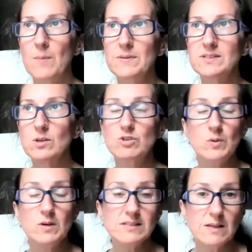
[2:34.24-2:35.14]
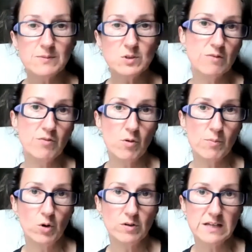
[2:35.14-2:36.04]
So doing some sort of
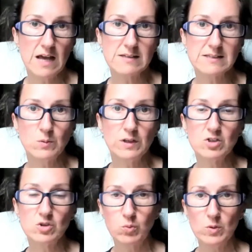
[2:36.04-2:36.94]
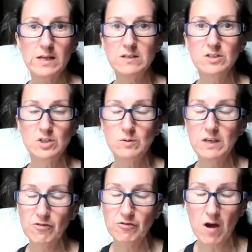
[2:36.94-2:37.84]
hormonal test, which we do
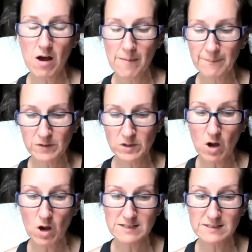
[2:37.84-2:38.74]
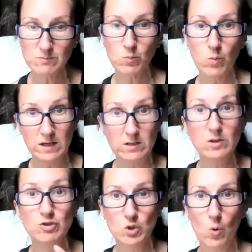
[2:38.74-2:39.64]
give you guys when
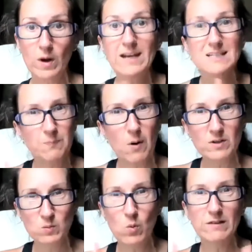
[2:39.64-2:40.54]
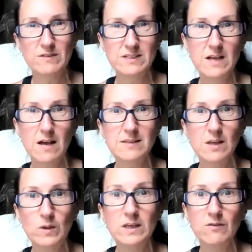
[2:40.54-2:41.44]
you join, it's one of the tests that
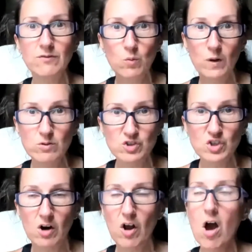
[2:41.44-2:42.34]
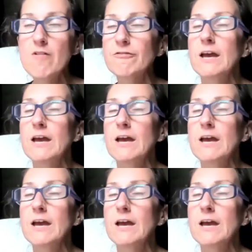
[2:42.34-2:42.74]
we give you when you start off,